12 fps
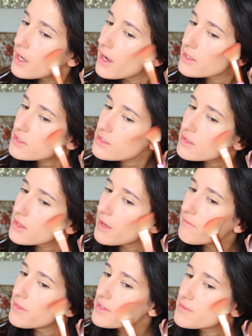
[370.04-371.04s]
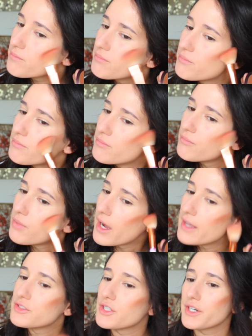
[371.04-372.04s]
I just love this
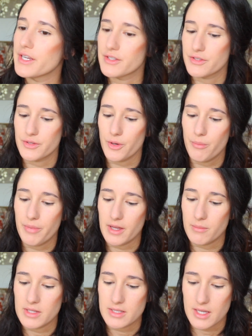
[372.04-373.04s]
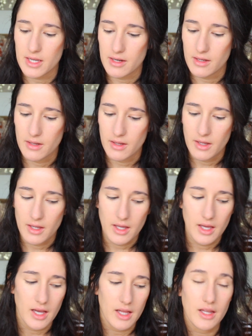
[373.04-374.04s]
bronzer. It's so pigmented.
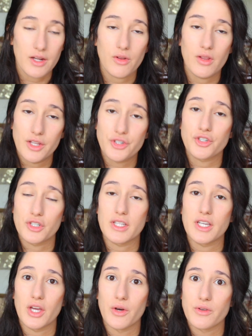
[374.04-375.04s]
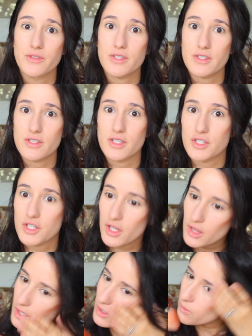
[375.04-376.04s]
A little literally goes such
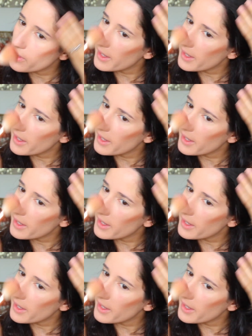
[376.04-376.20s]
a long